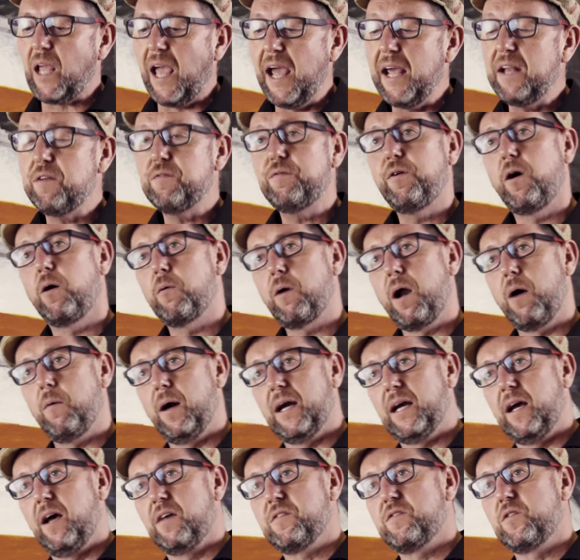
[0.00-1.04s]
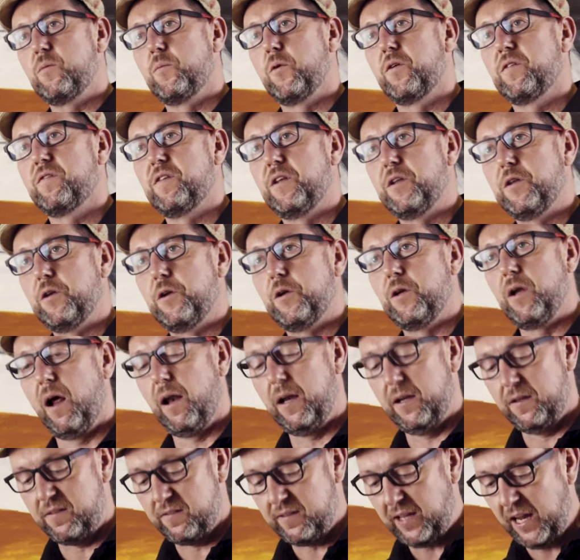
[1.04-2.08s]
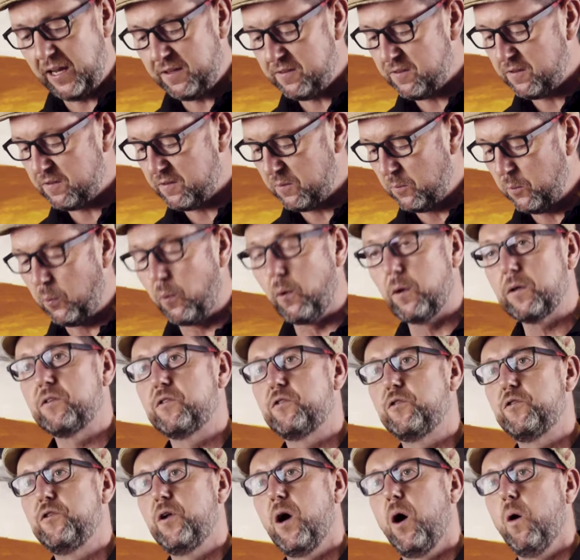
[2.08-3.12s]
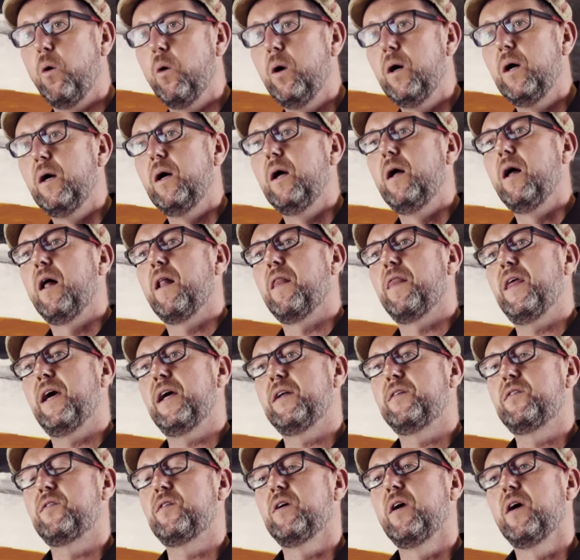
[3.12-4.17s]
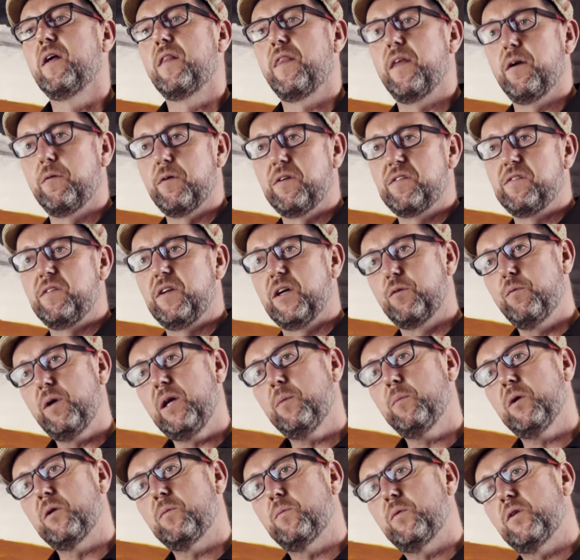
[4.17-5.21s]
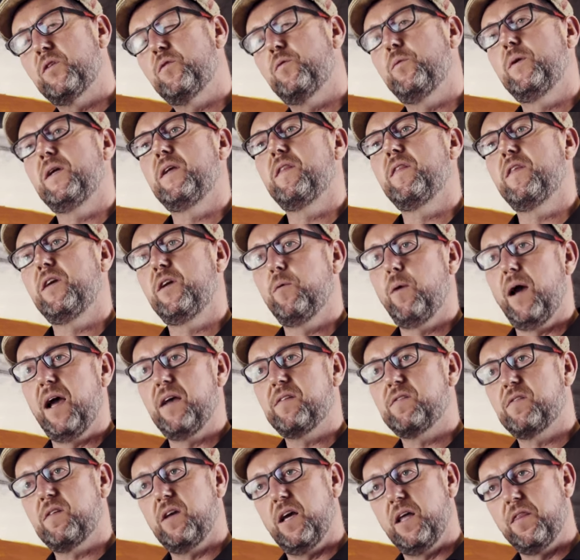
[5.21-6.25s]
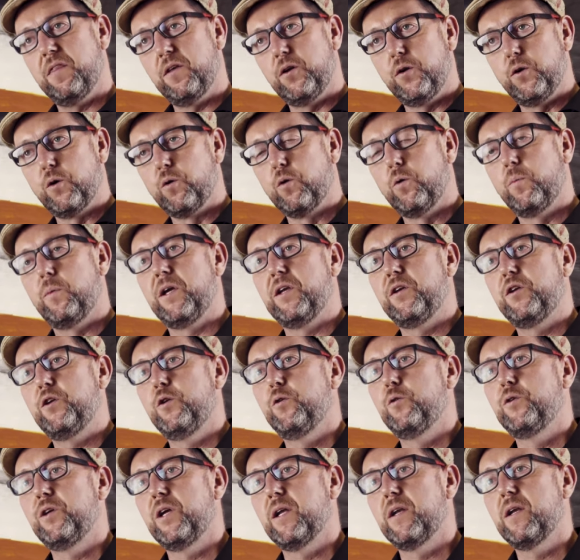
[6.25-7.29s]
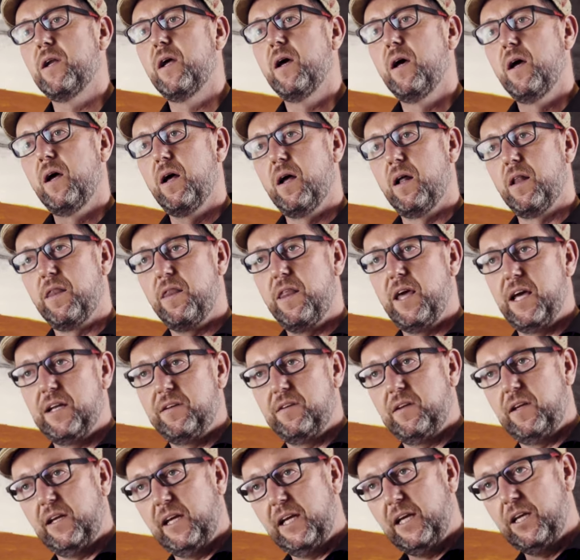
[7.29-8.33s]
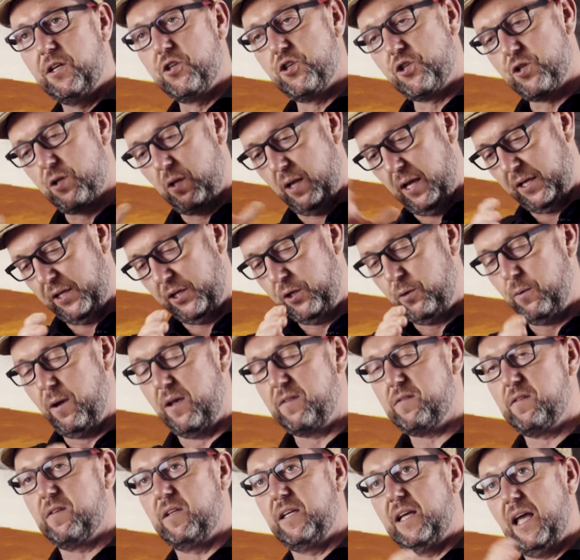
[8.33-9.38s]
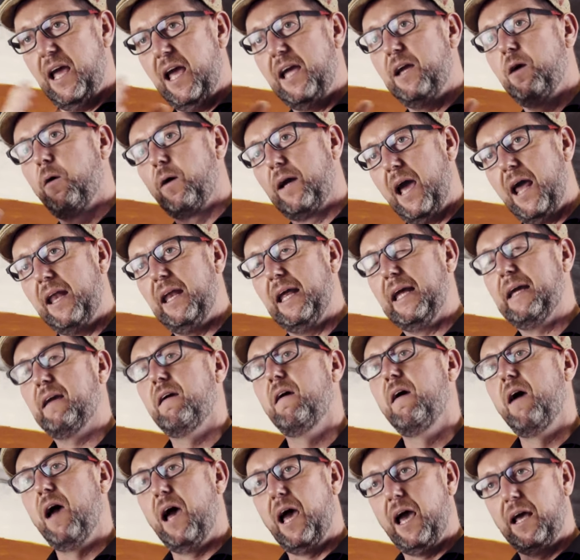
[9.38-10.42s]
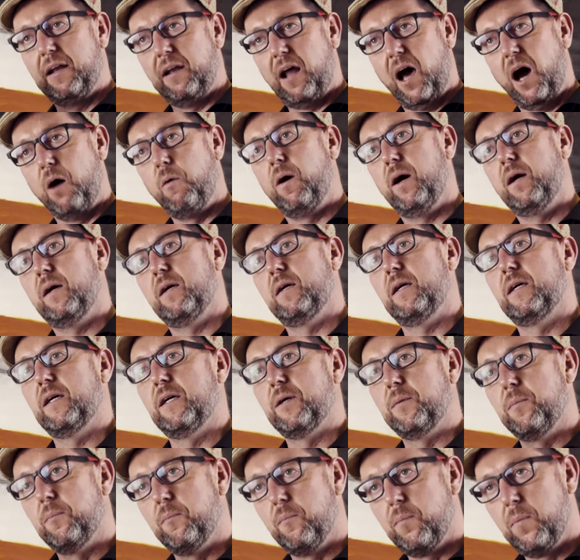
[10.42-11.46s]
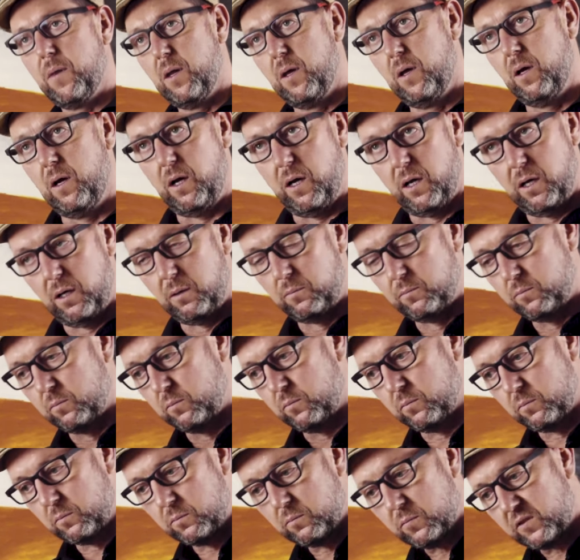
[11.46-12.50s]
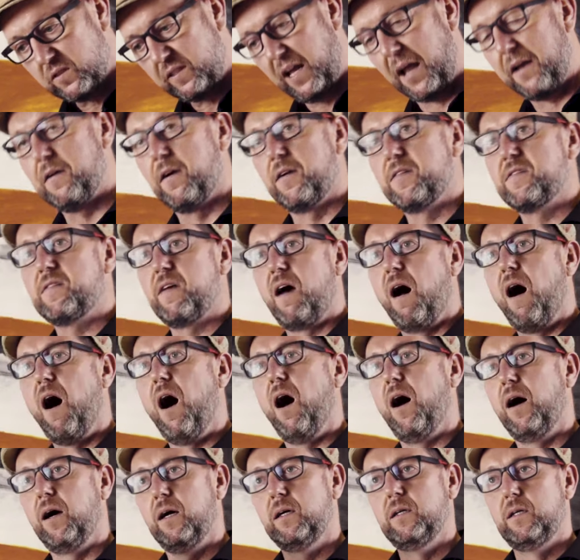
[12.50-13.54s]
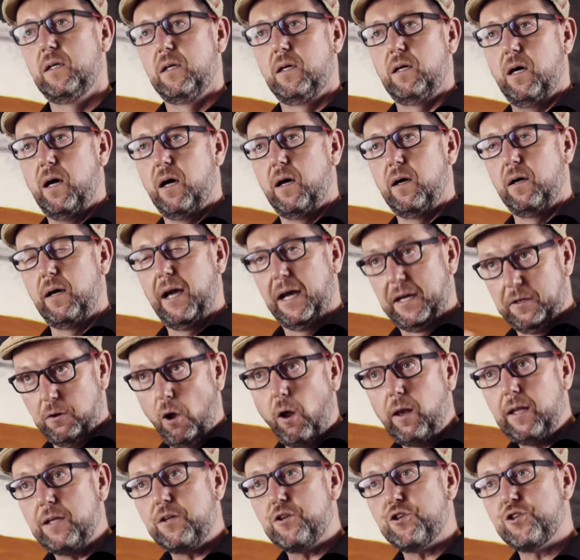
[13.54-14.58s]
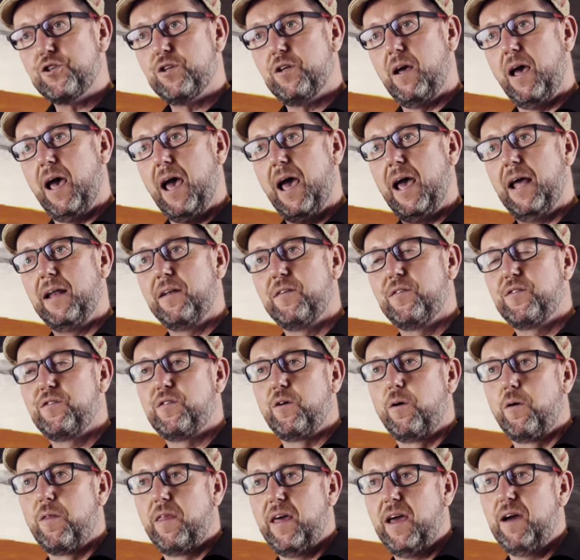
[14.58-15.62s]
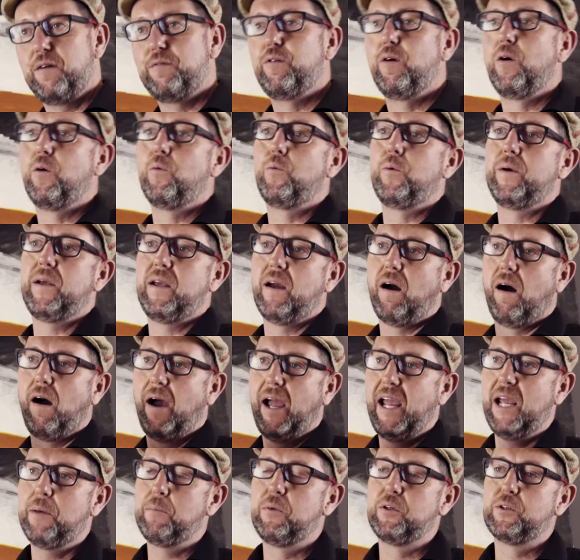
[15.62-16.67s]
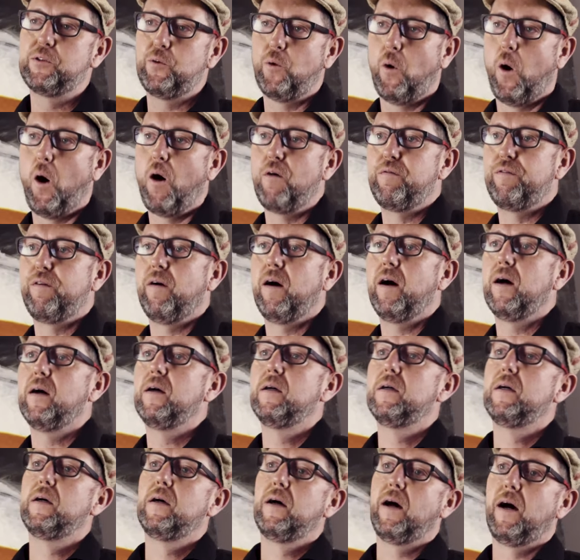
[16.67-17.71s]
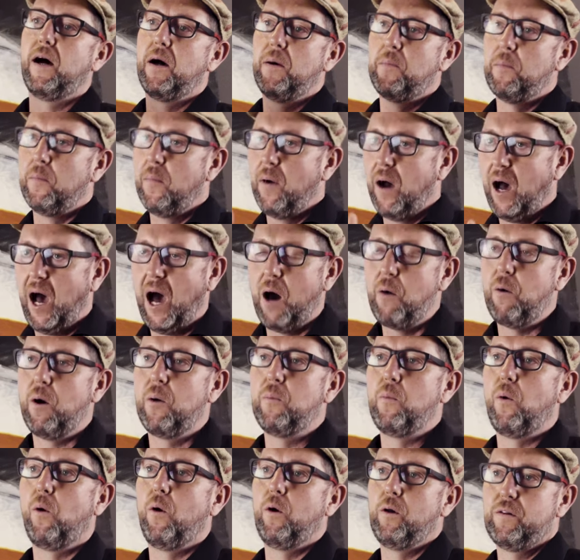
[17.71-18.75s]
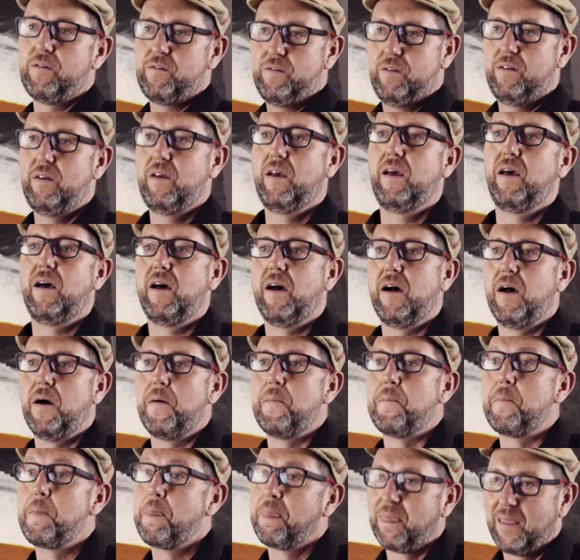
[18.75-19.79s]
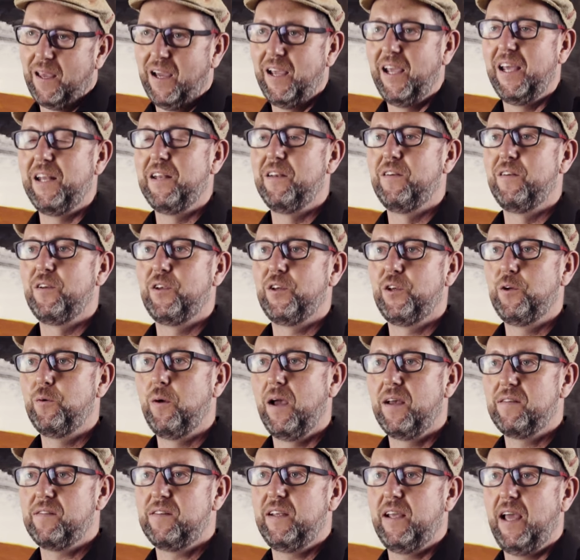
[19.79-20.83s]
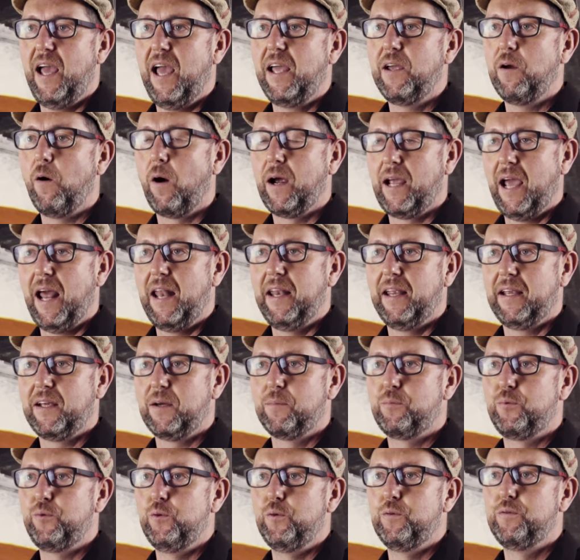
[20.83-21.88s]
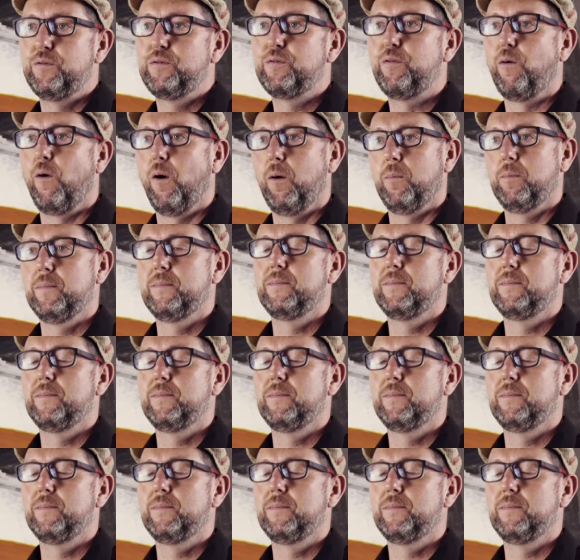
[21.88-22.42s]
And for our customers in the United States, it's important to know that there is an agreement between the US and the European Union that each, like USDA organic and our um, um, standards are uh, acknowledged. And so therefore we are able to offer um, our malts um, in USDA organic approved form.